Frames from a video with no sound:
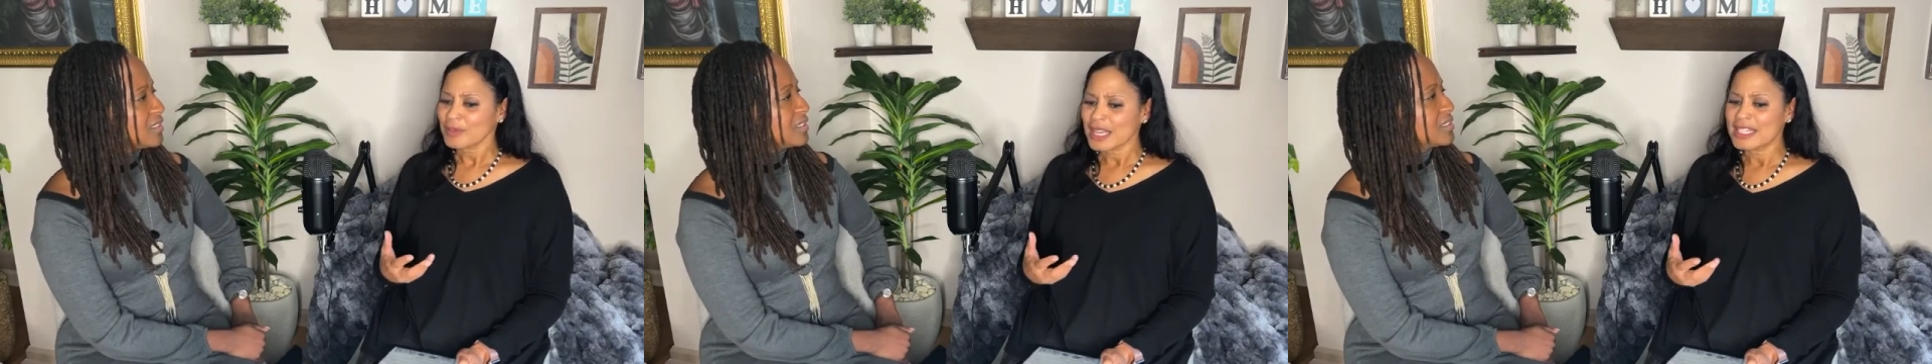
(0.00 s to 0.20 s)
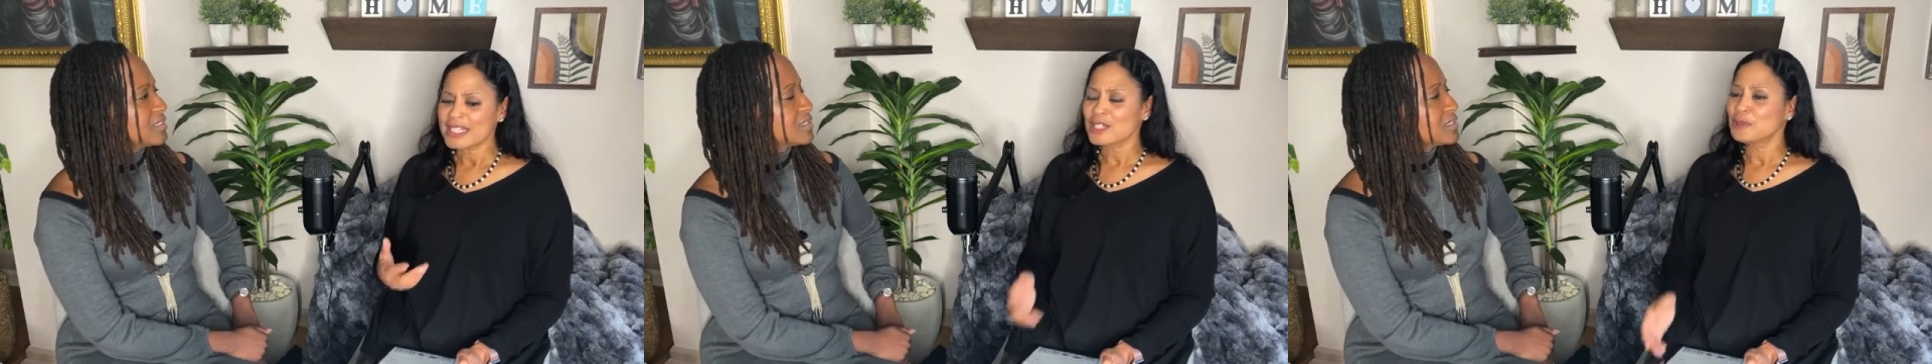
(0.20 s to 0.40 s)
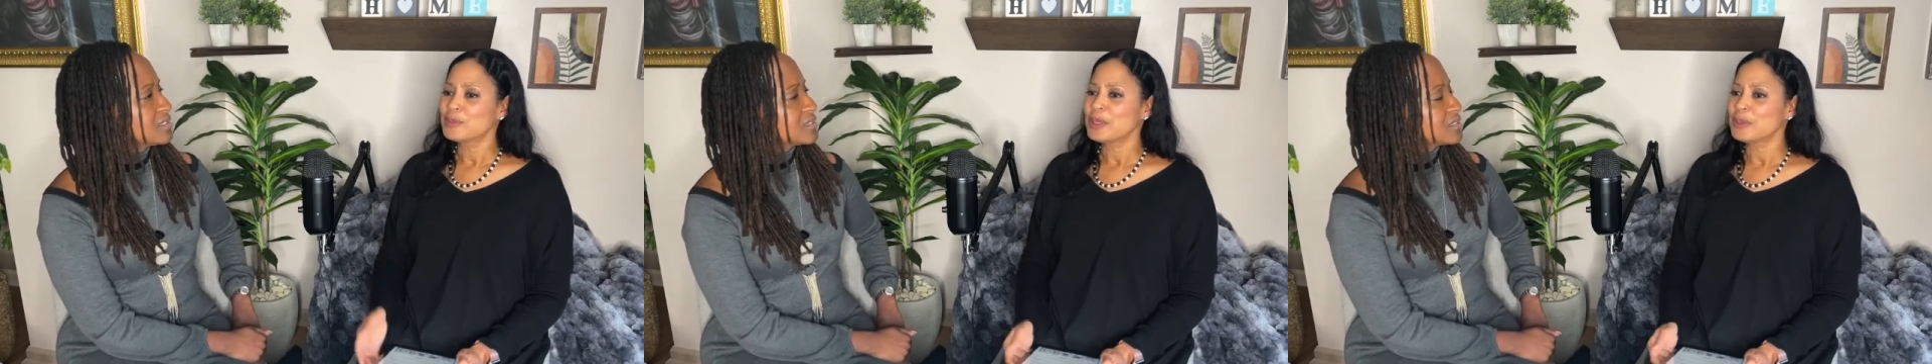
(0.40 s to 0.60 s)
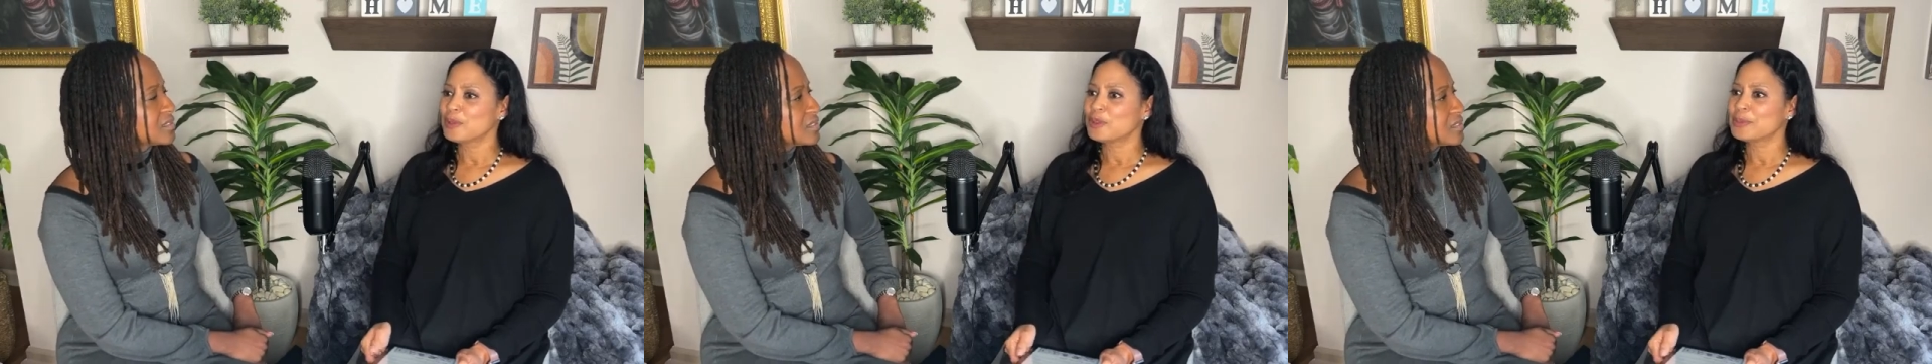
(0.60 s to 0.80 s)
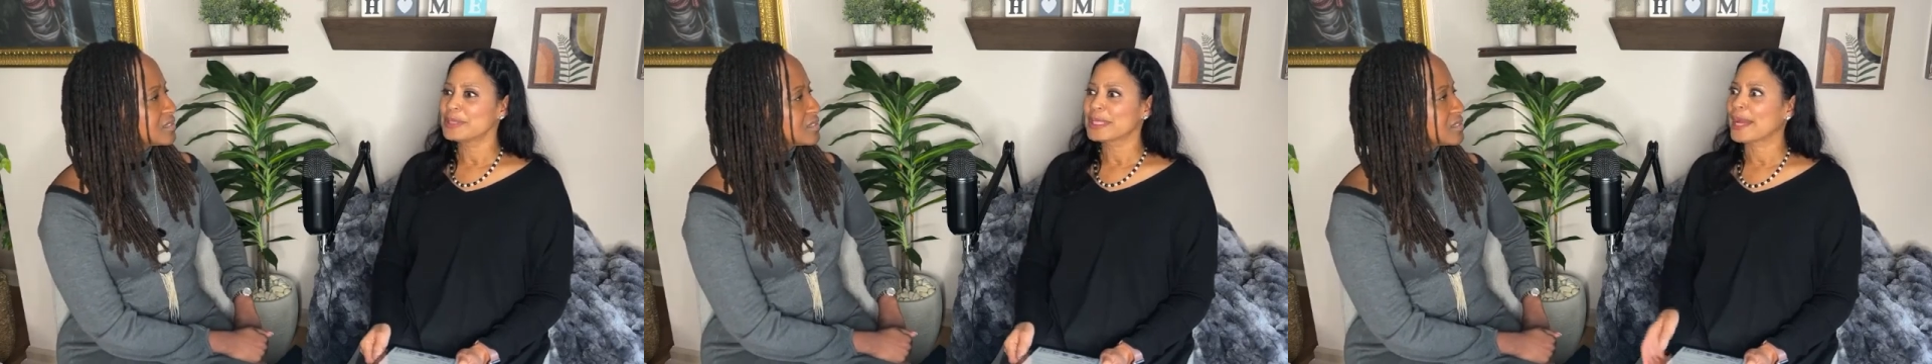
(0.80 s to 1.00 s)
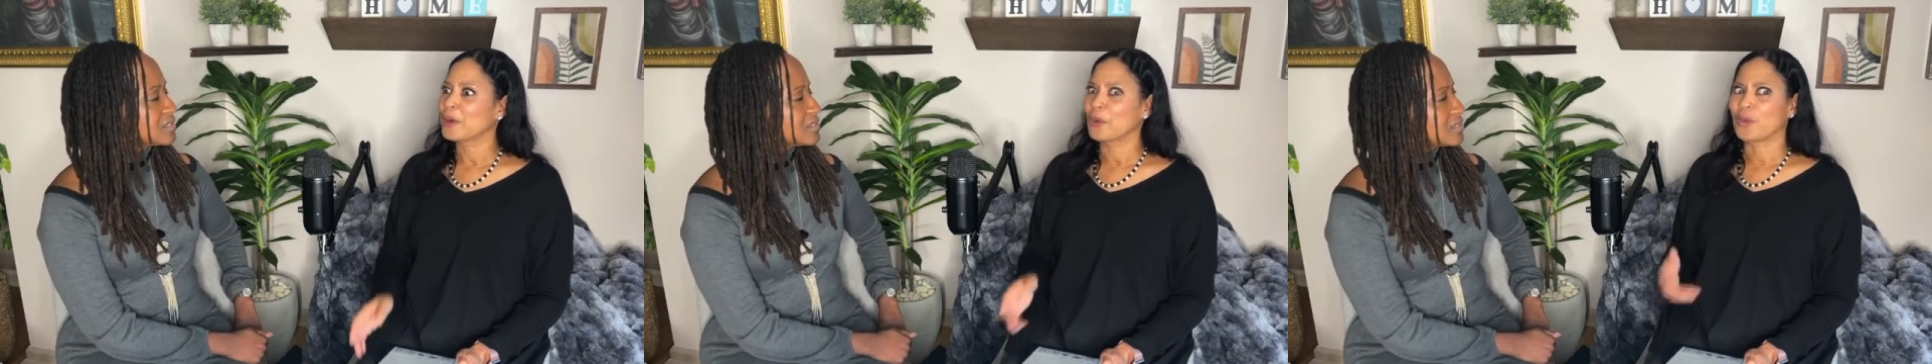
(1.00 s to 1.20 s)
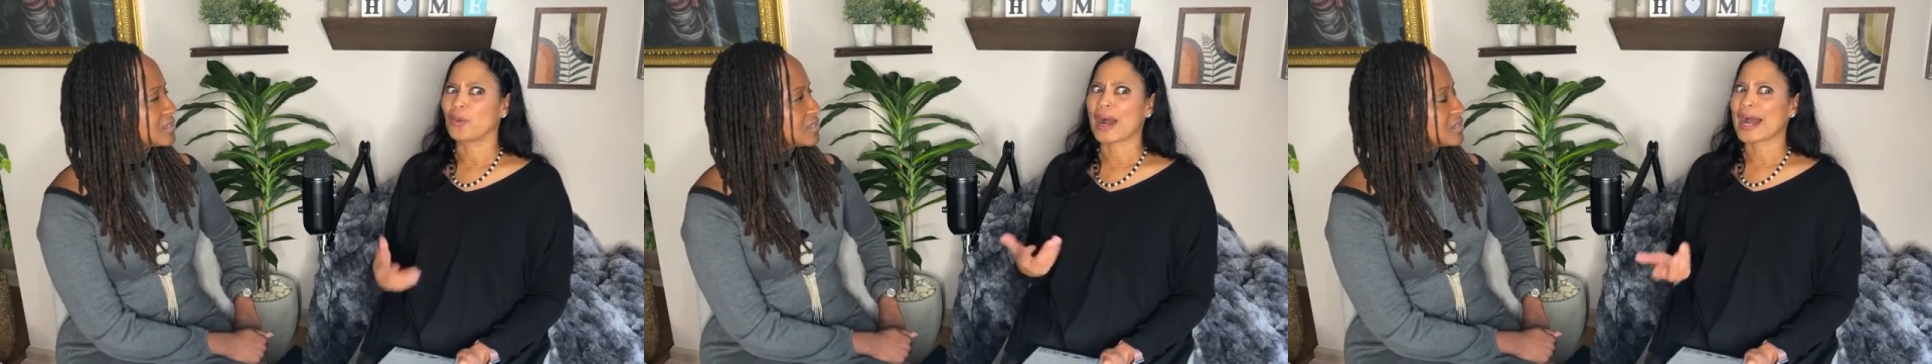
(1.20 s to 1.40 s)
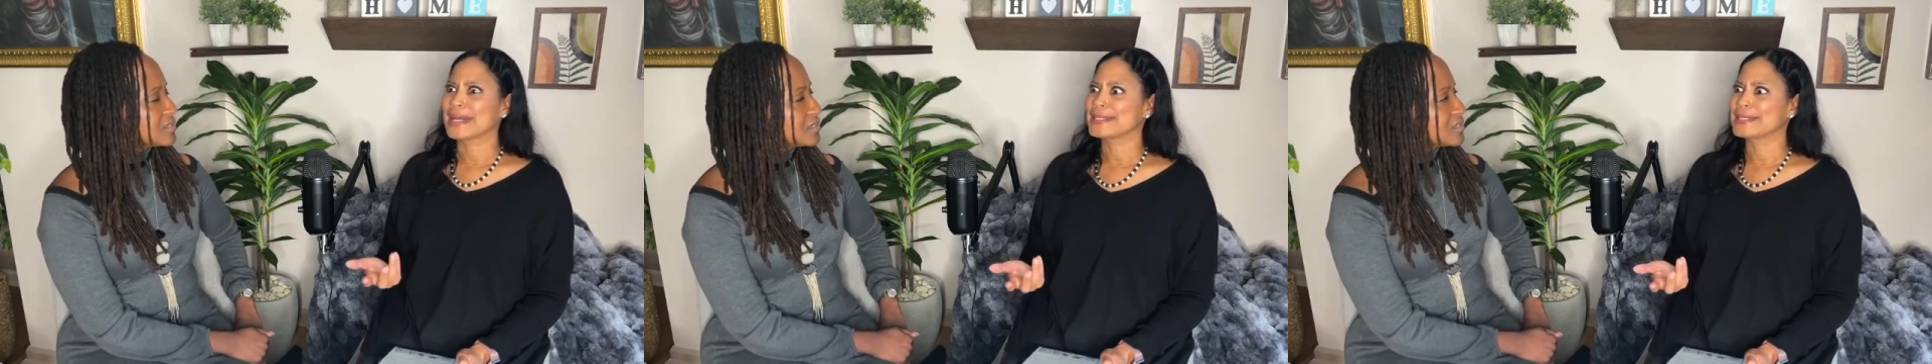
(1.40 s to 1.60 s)
And so people would be like,
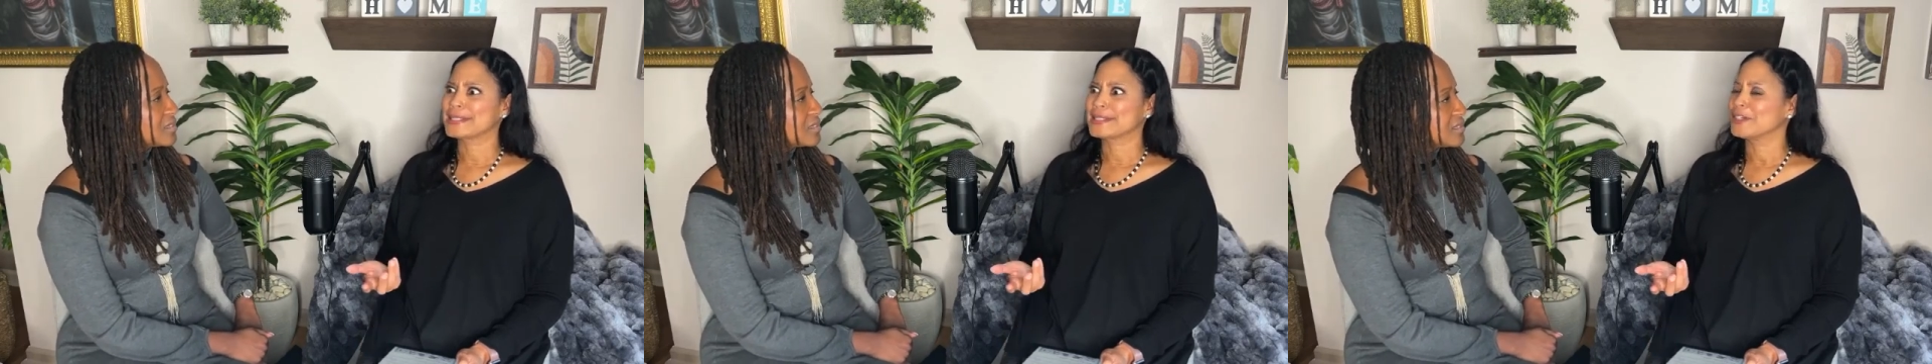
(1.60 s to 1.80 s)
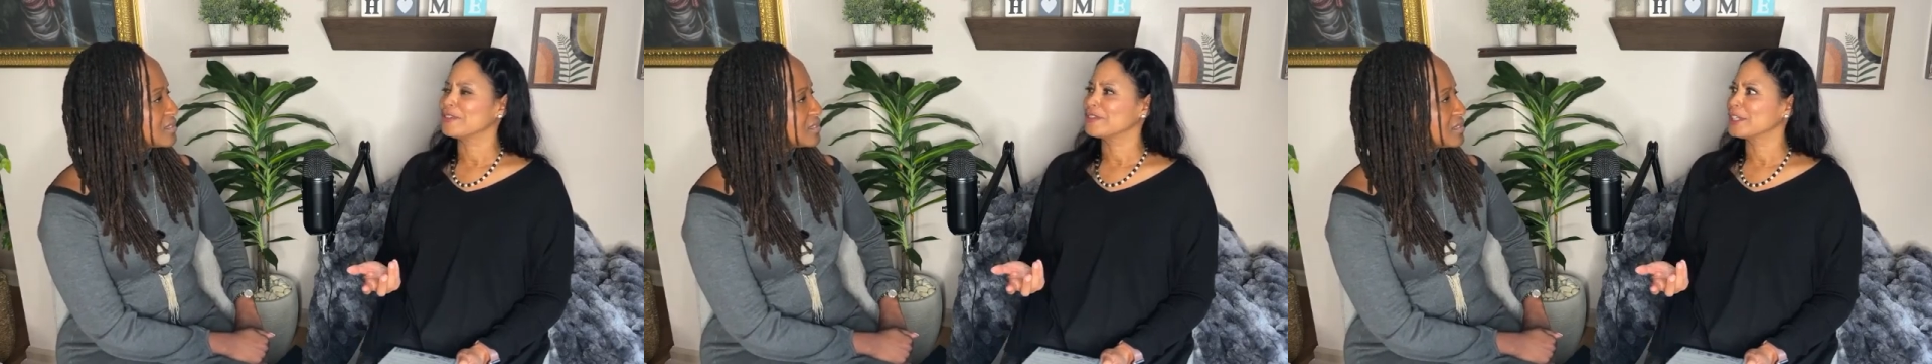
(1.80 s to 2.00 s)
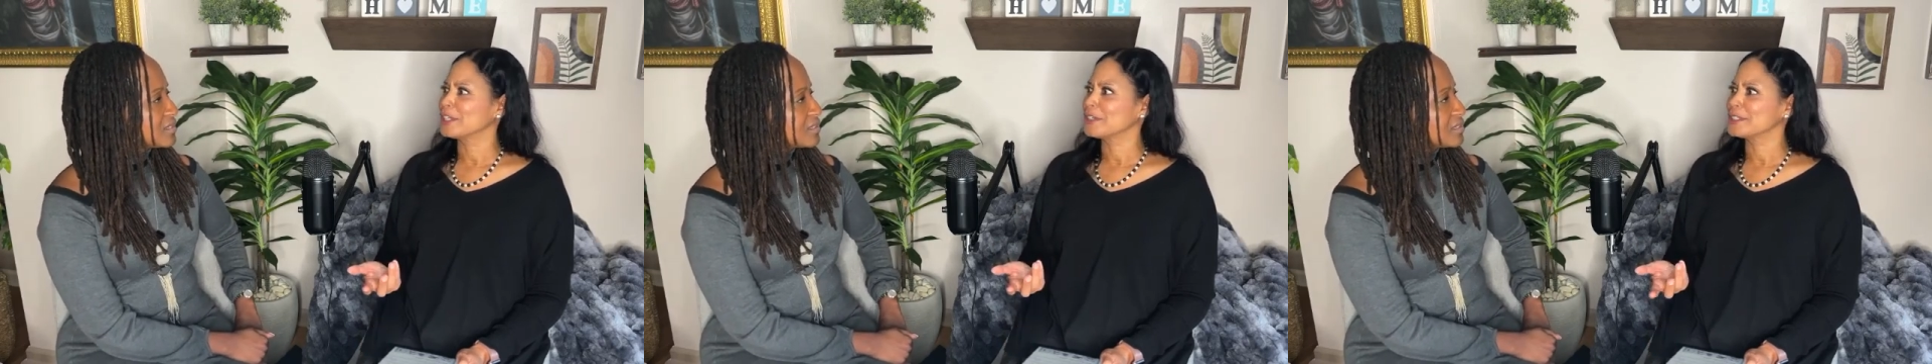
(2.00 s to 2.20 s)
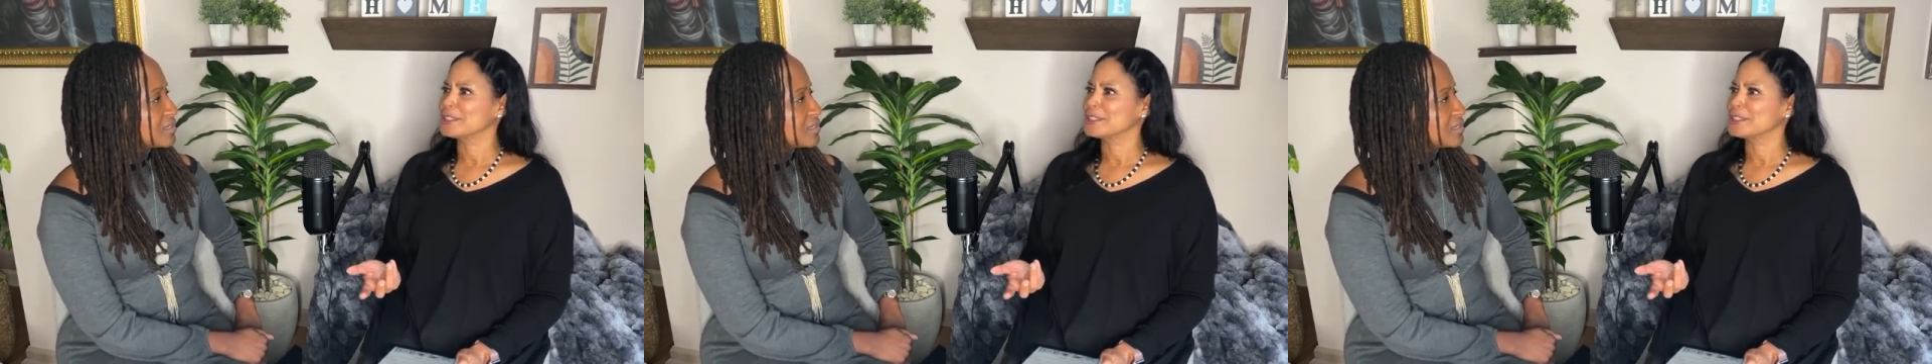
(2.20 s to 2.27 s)
why is she over there?